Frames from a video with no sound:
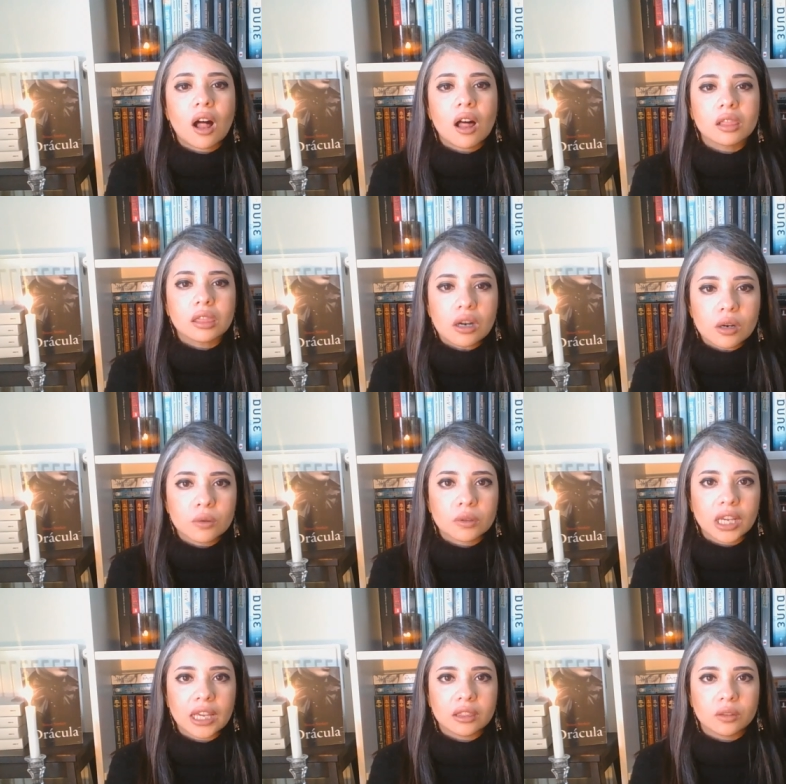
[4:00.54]
alone
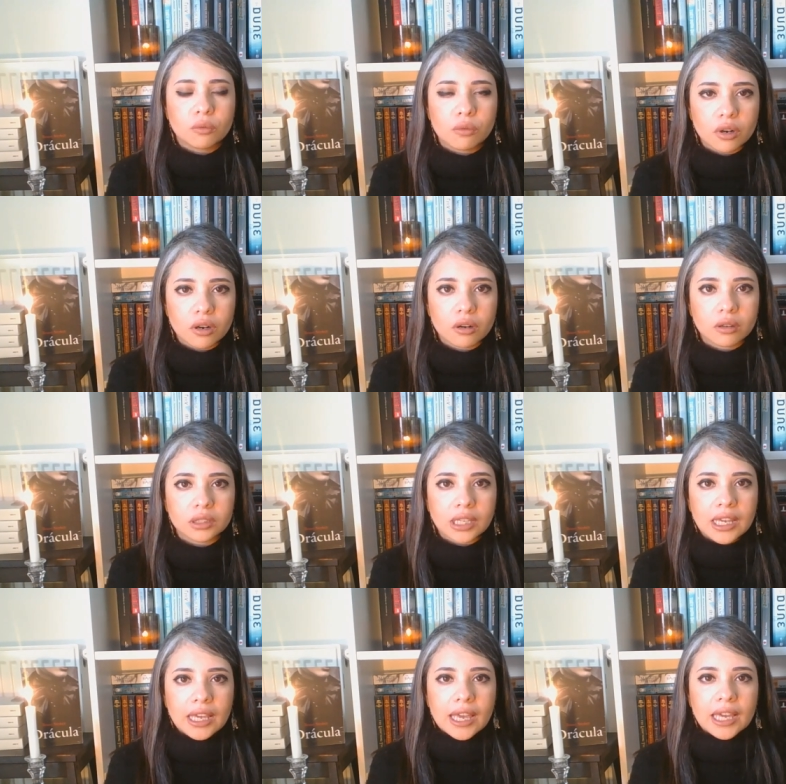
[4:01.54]
in the world.
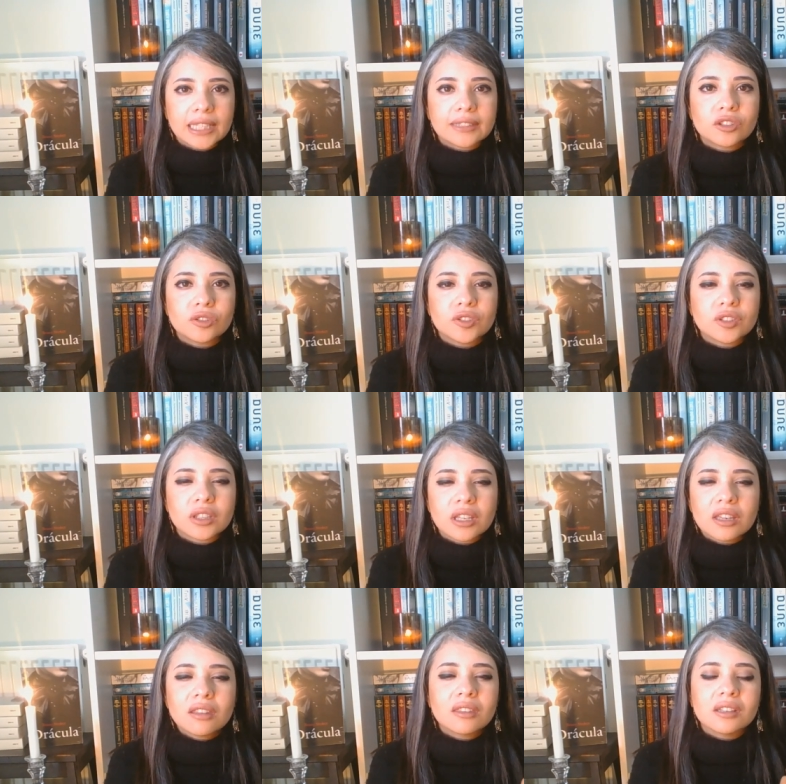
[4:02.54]
And to
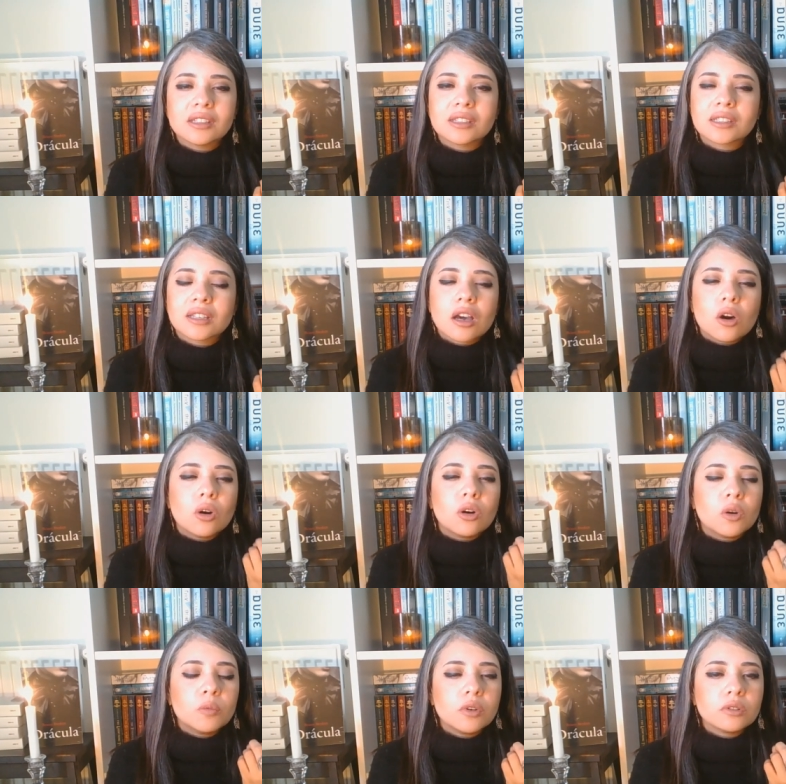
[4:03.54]
see this
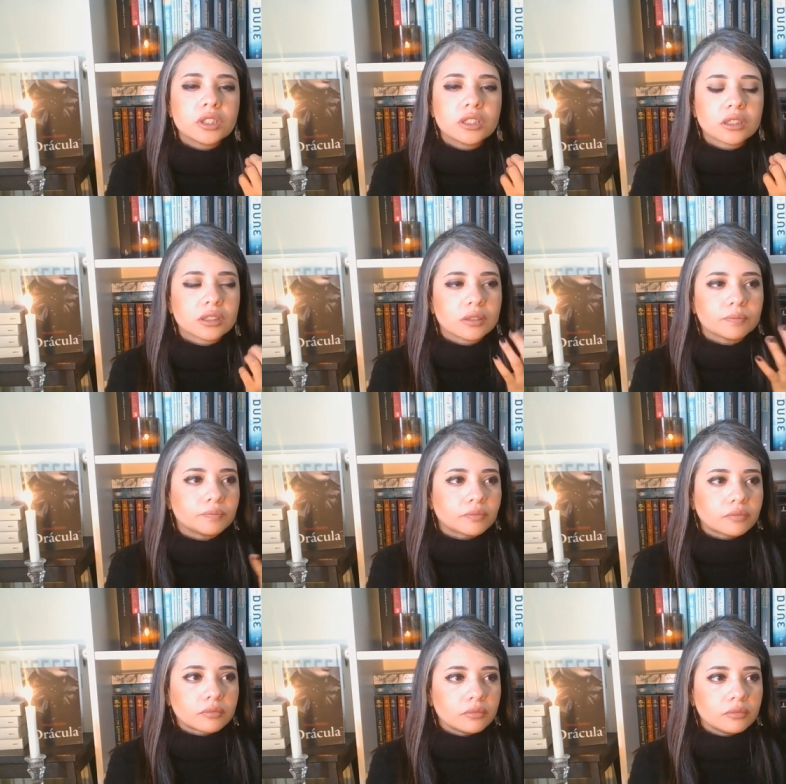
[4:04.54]
almost
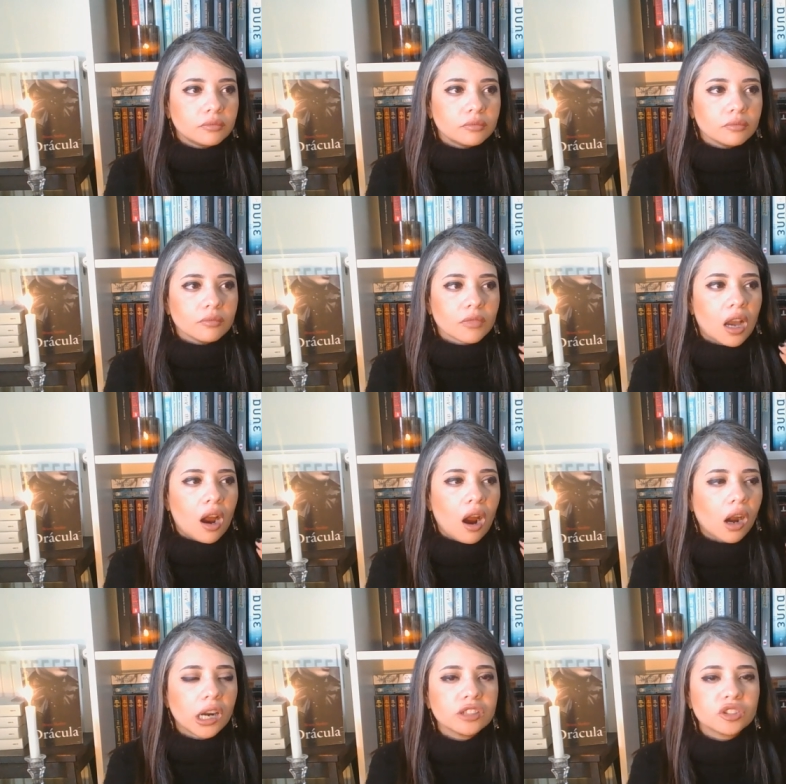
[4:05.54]

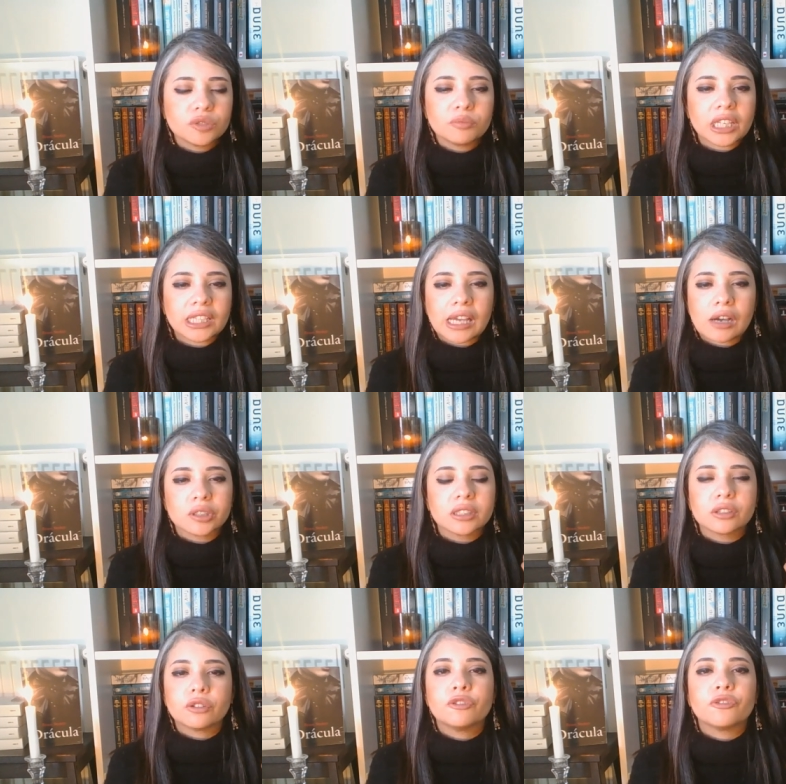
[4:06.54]
hard to make out
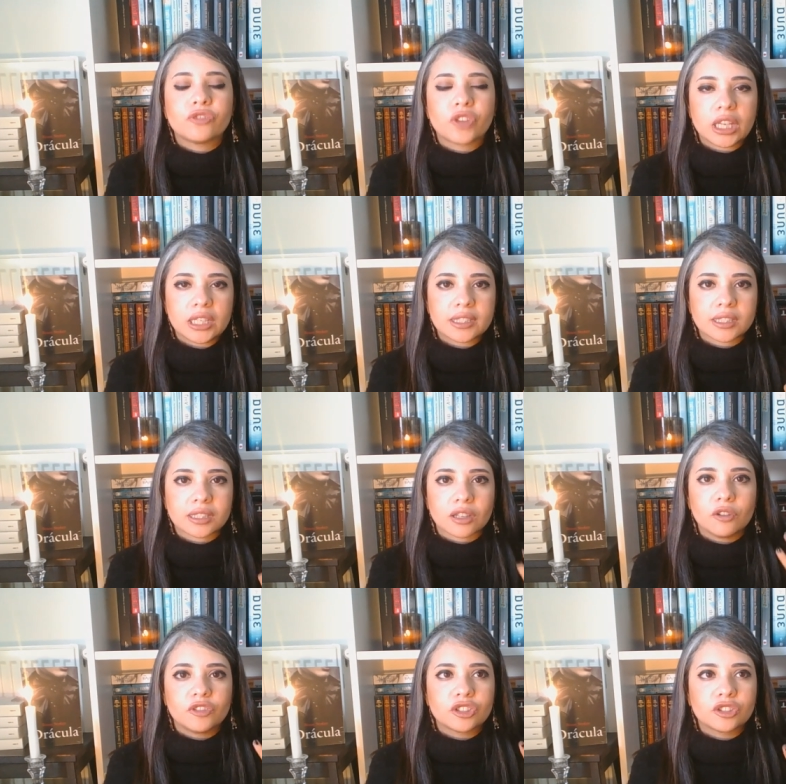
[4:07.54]
little face
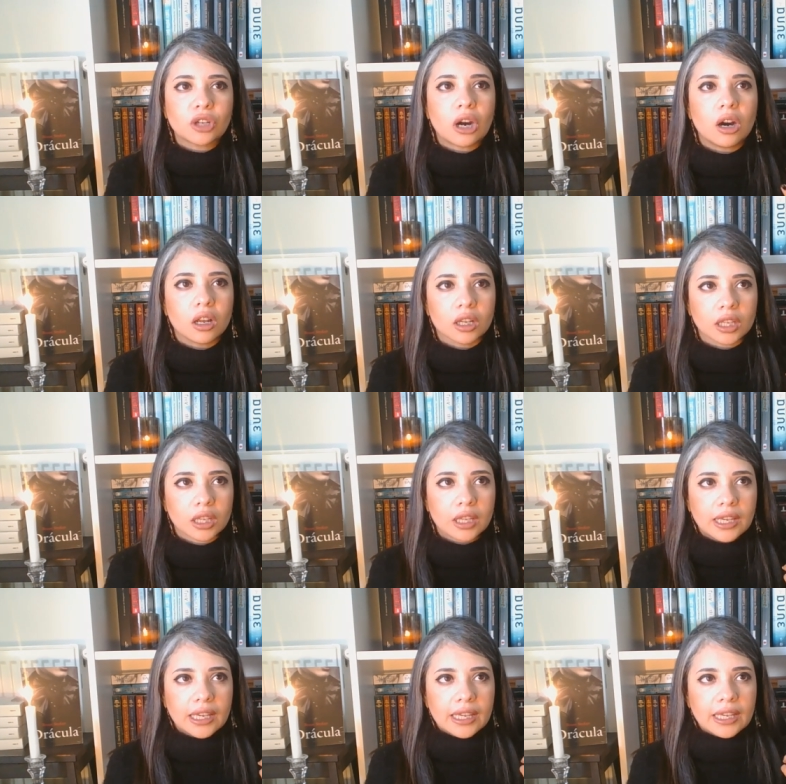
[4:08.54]
of a dog
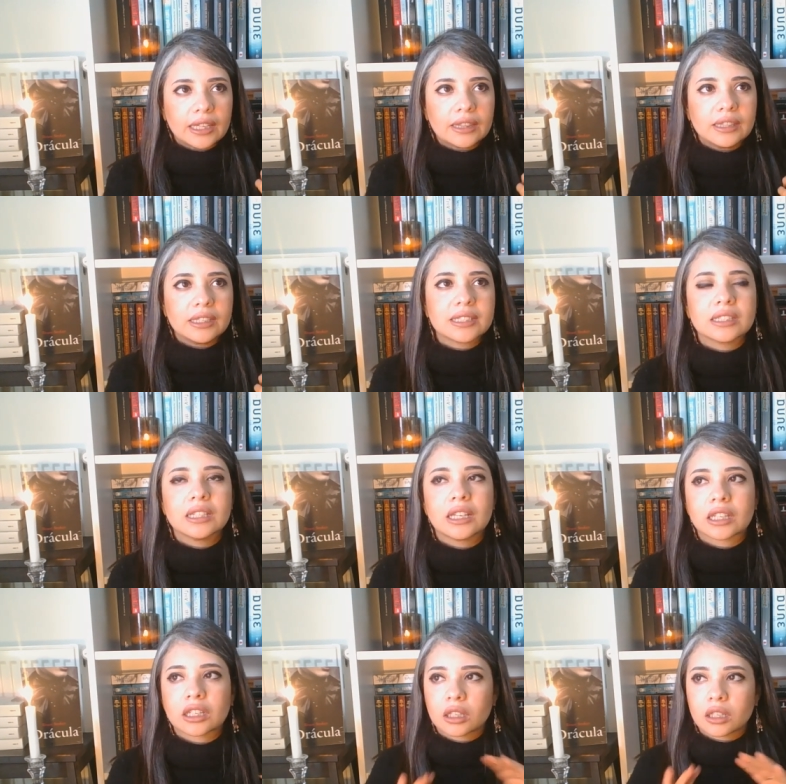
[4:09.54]
in this
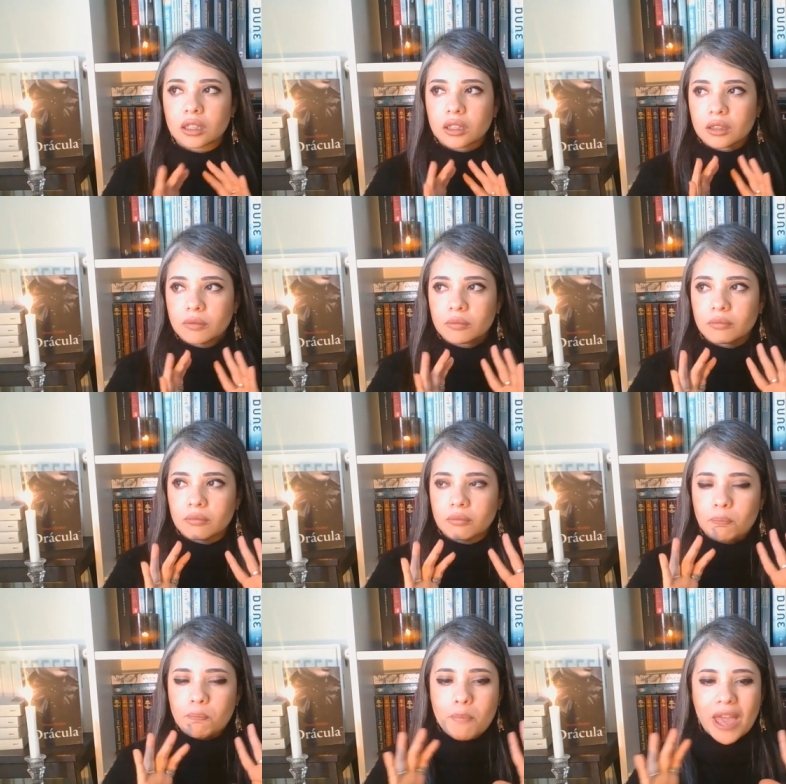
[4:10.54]
like
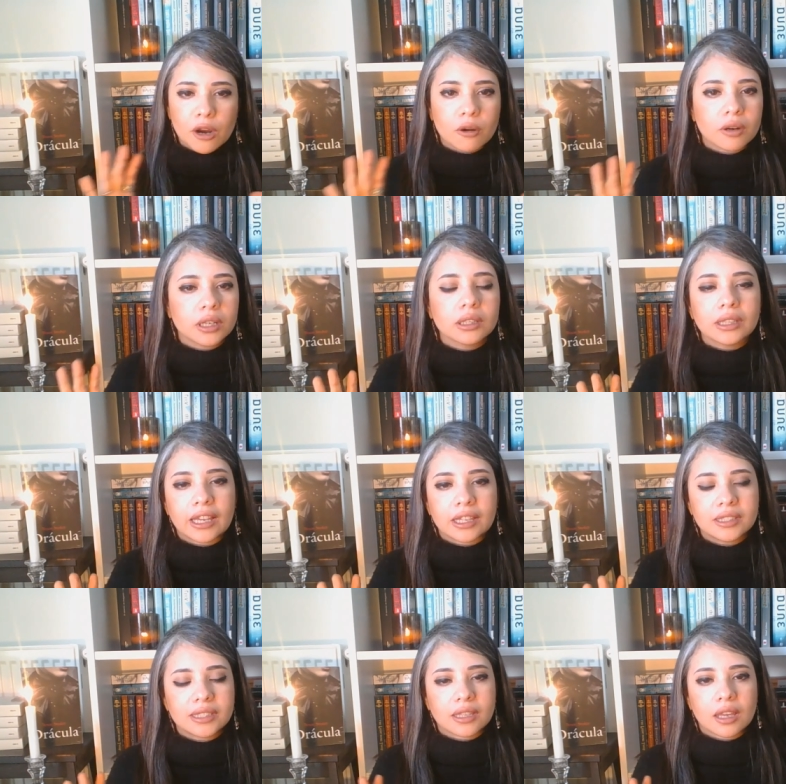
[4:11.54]
barren
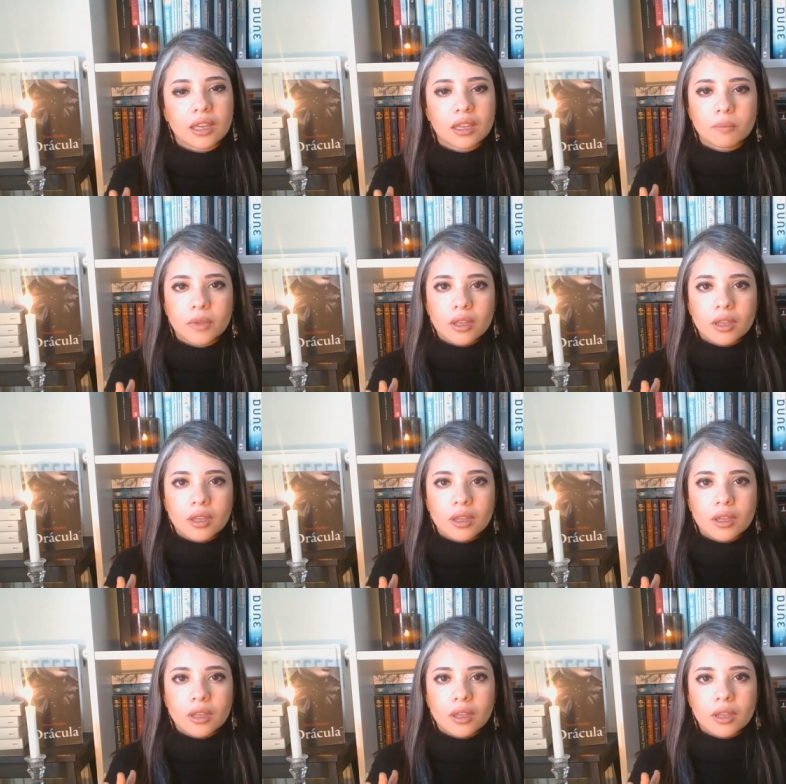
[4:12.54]
landscape,